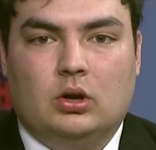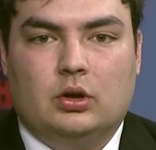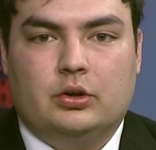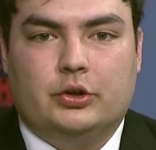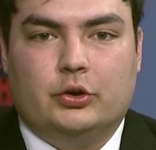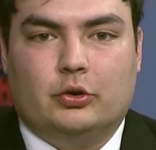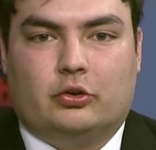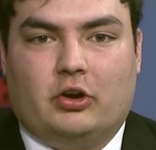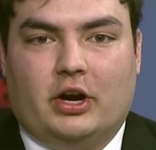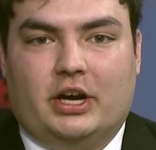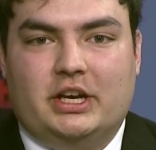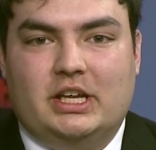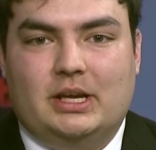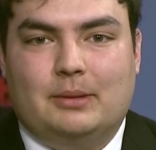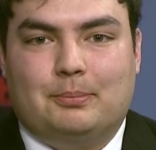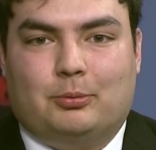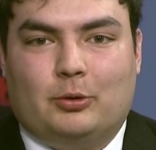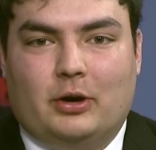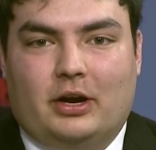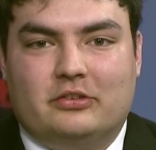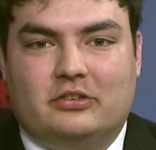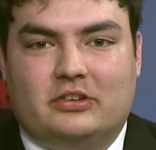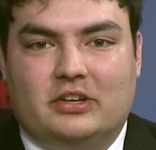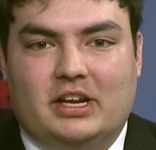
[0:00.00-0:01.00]
Ukrainian
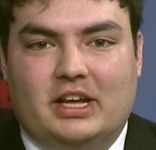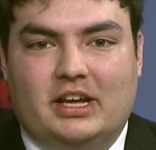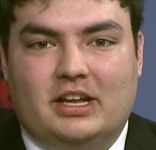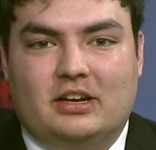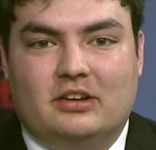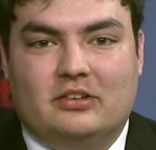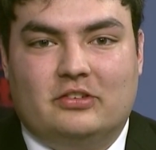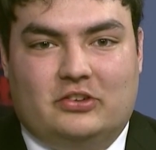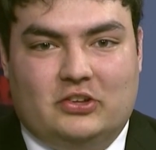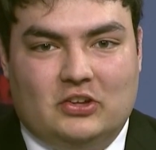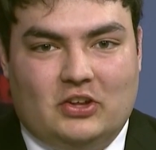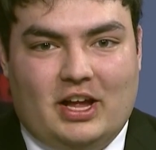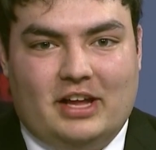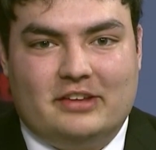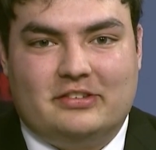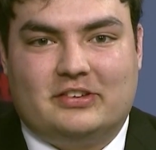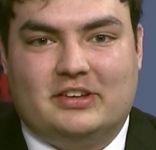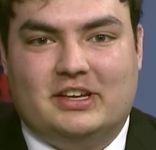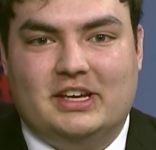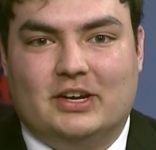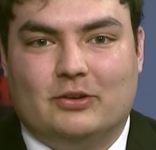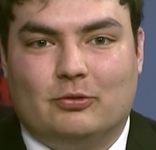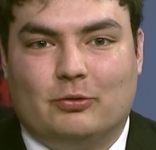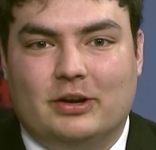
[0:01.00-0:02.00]
President
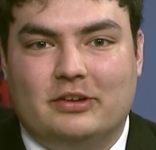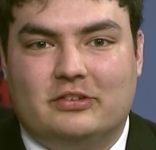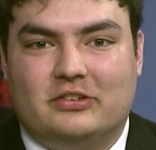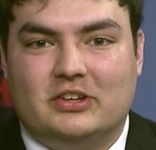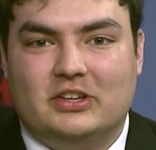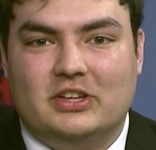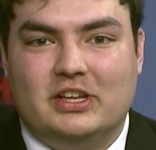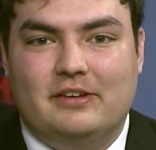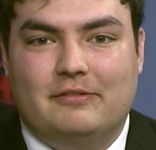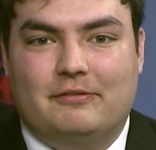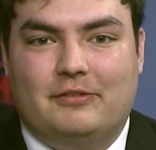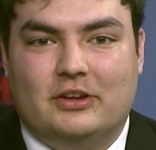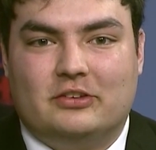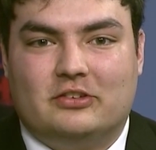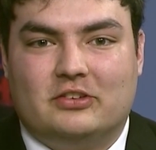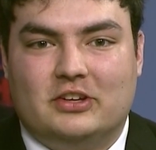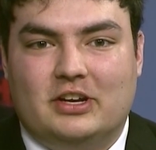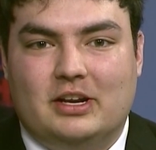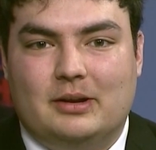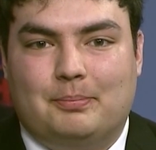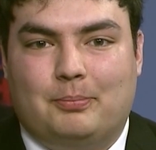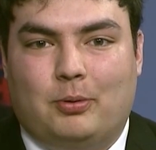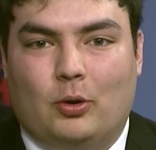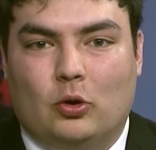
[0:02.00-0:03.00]
Zelensky recently
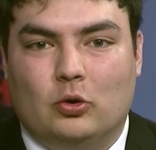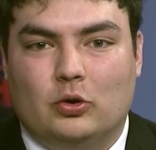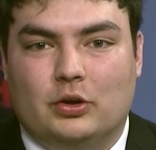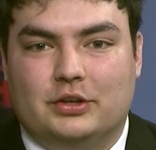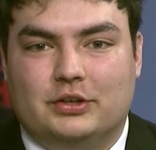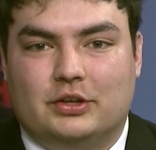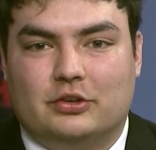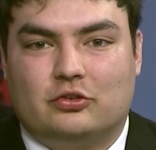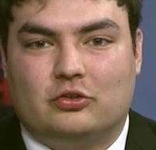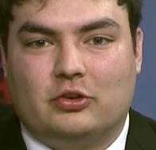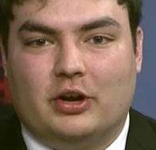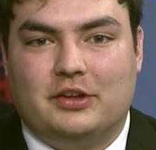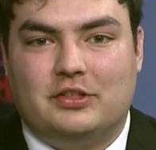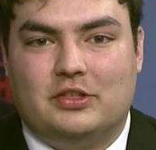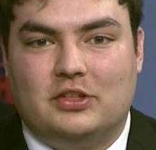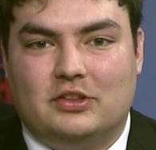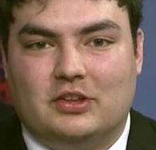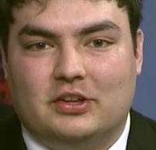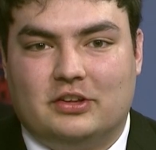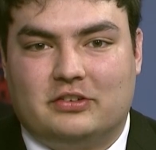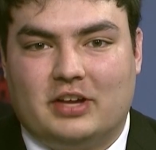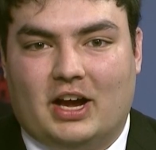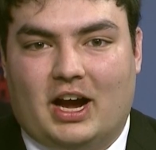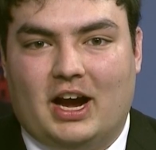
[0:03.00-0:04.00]
visited Poland to strengthen
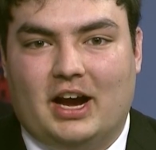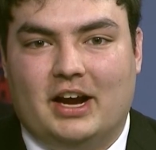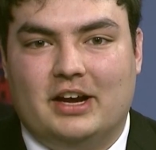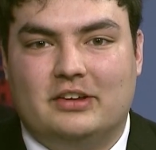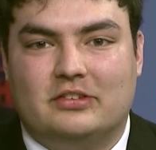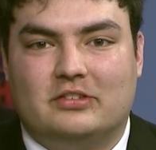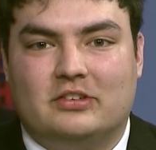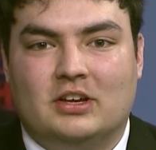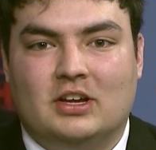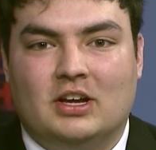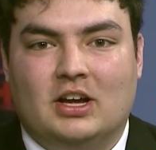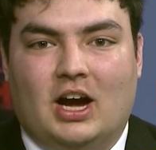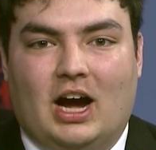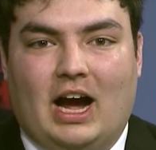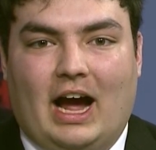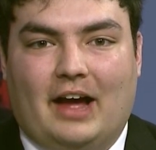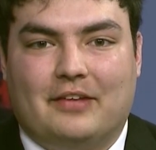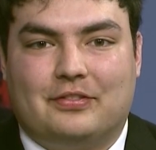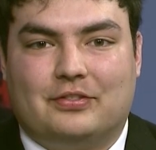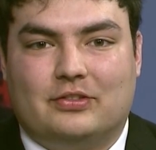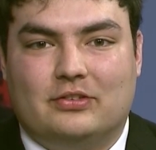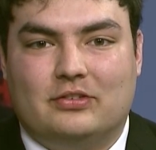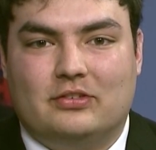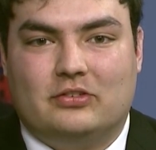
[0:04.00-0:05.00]
the ties
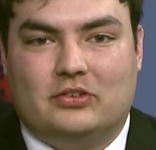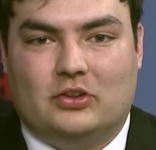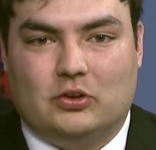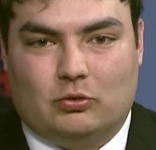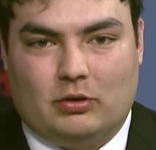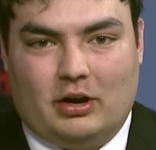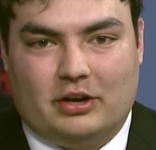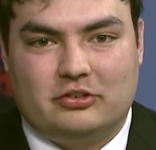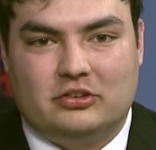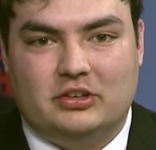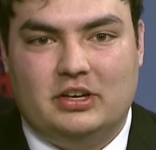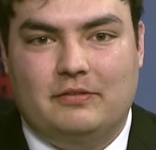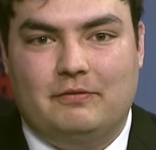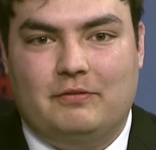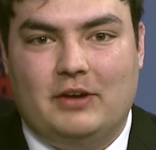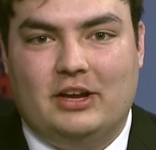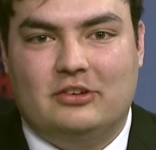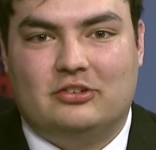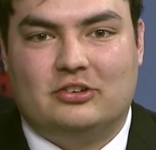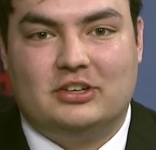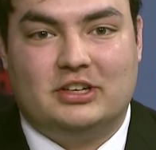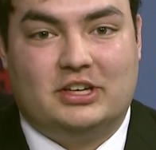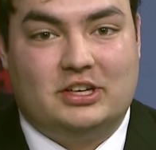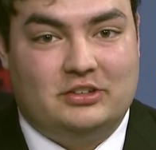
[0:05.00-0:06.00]
as the Russian
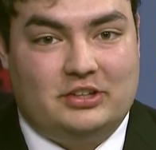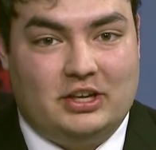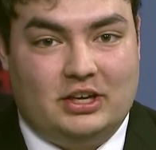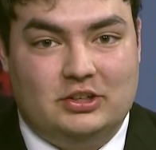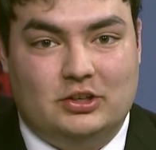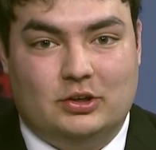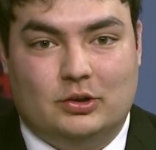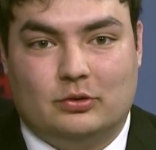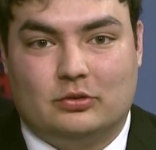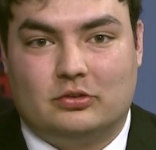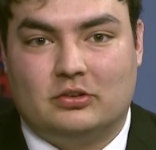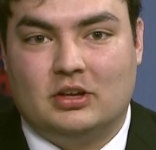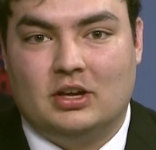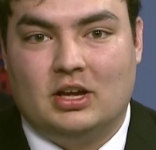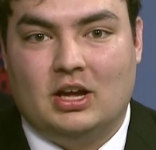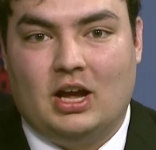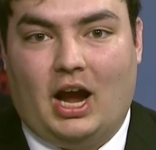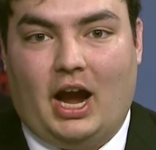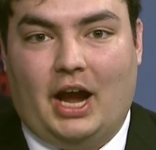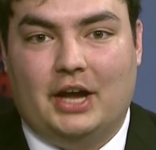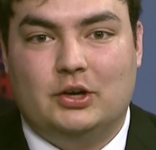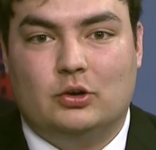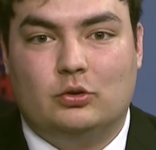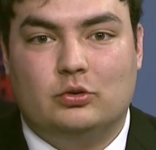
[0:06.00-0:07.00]
invasion continues.
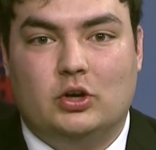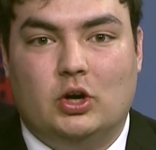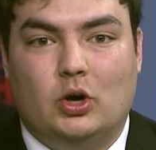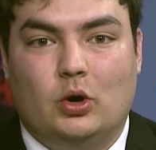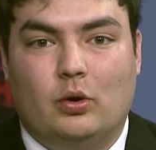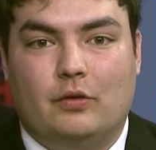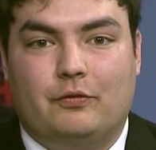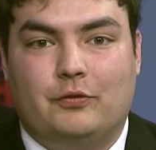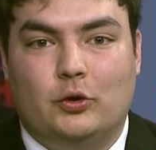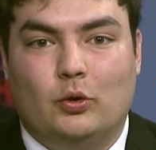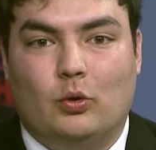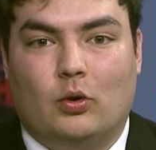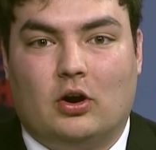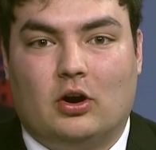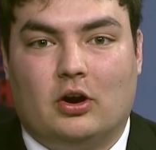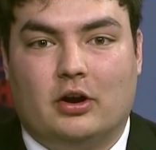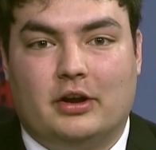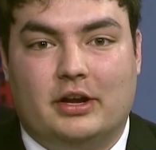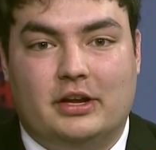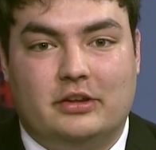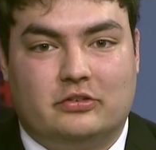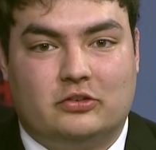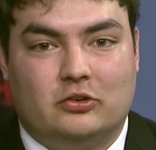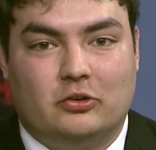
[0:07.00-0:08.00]
I don't know if you are a
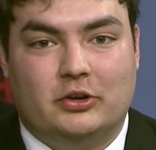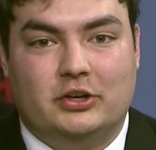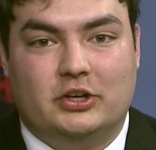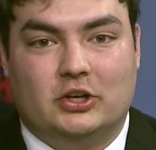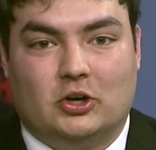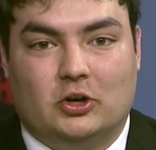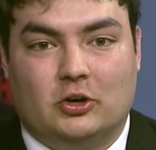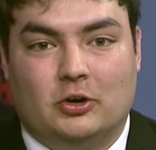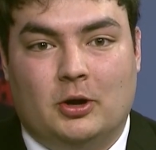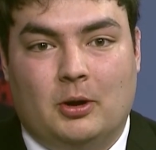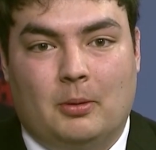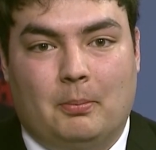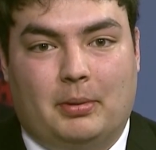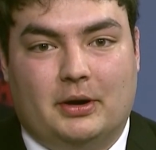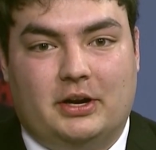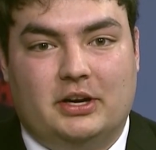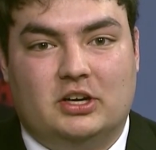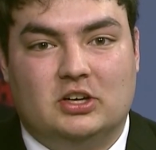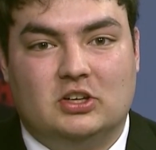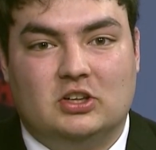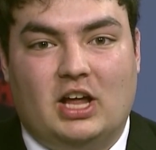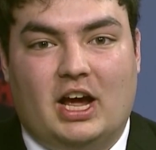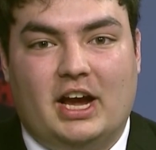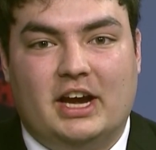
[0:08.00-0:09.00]
history nerd, but an
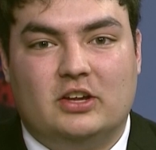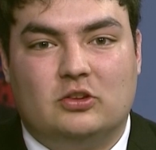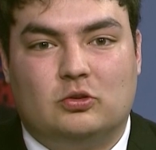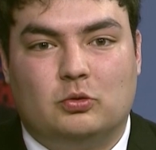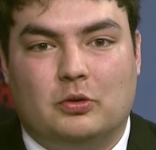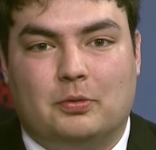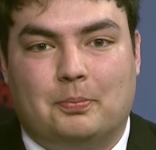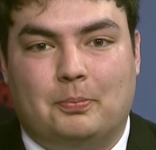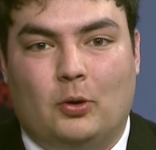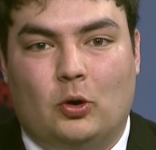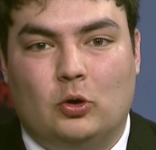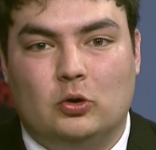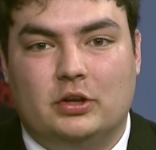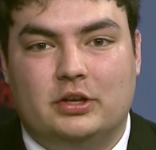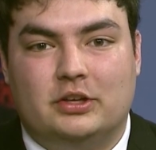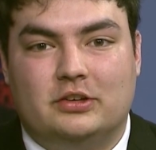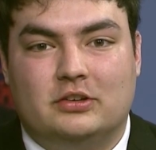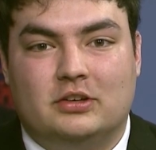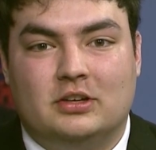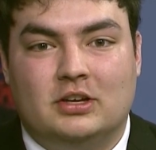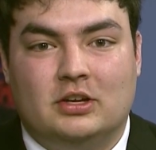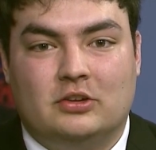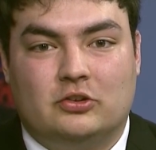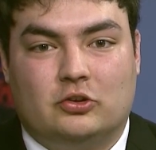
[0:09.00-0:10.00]
alliance with
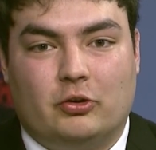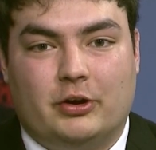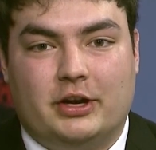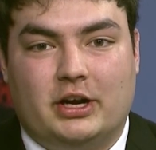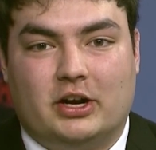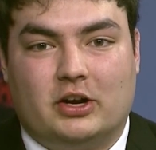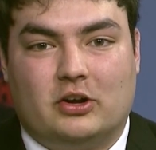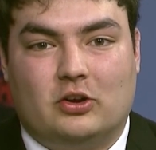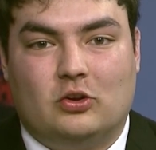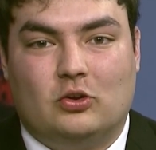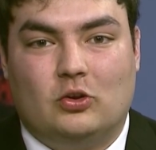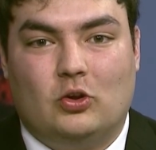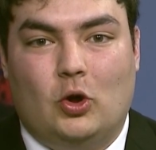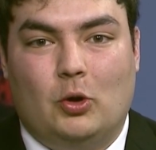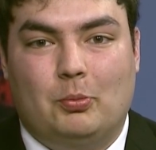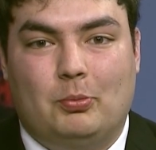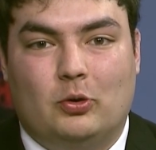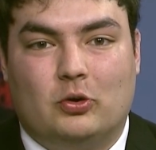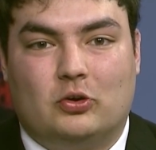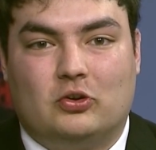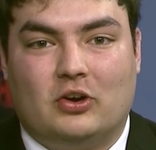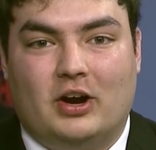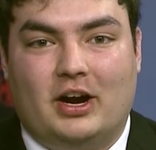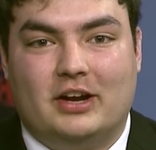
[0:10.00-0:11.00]
Poland during a
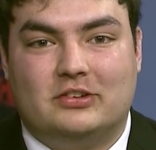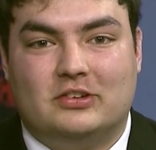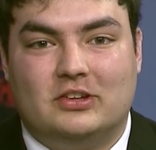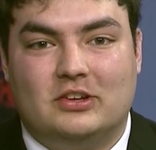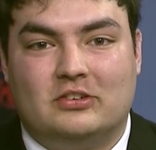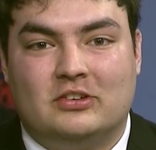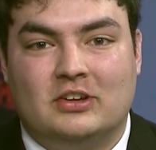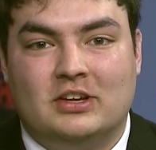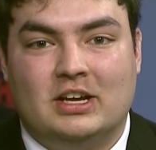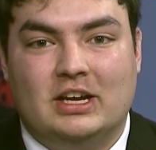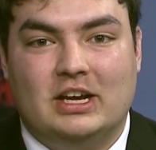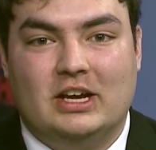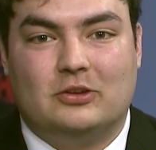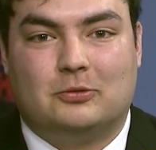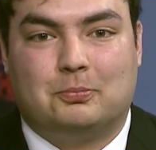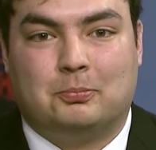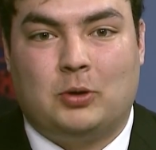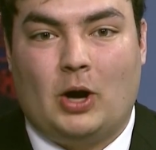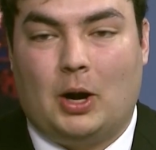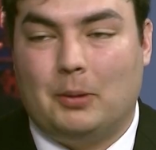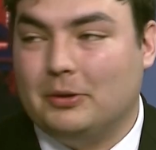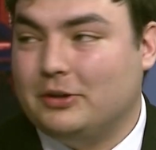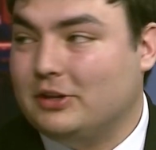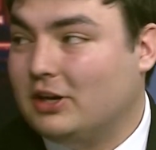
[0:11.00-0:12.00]
global crisis is
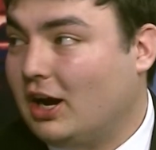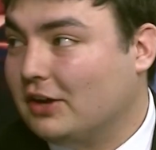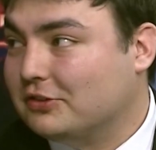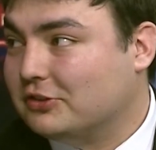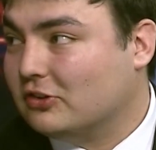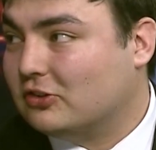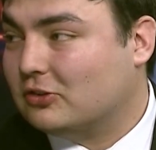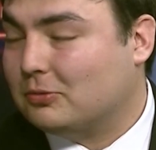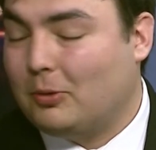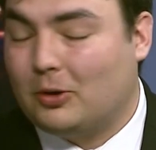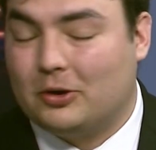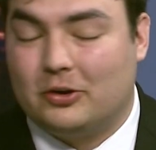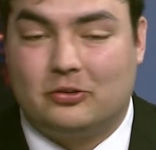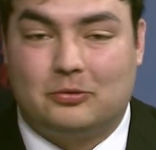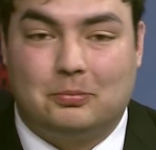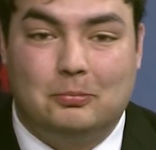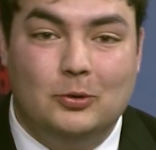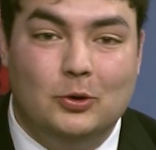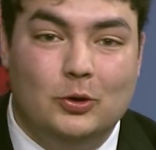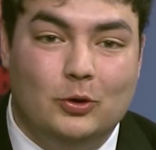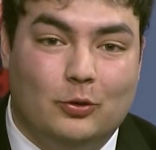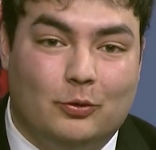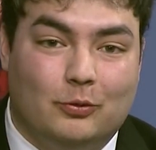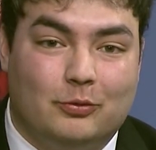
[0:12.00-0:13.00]
probably not the smartest
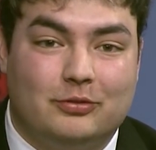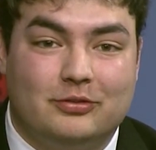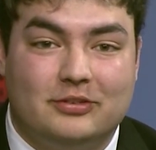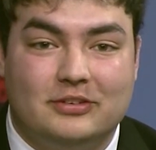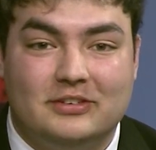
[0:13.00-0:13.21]
move.